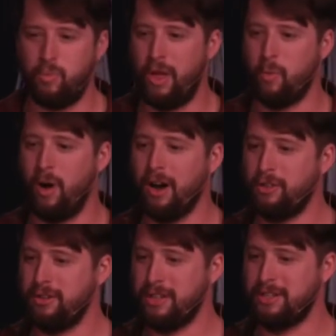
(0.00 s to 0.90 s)
They walk
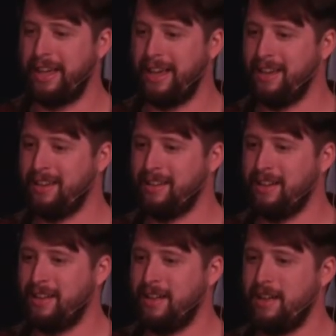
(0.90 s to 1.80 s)
through this gate.
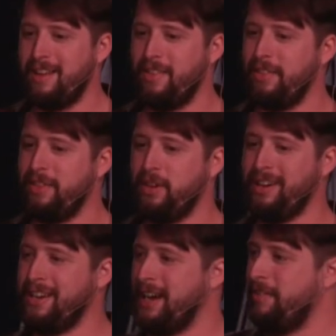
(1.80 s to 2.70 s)
You can
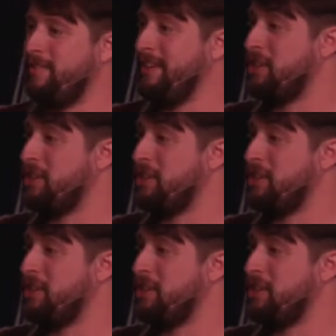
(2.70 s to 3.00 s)
kind of envision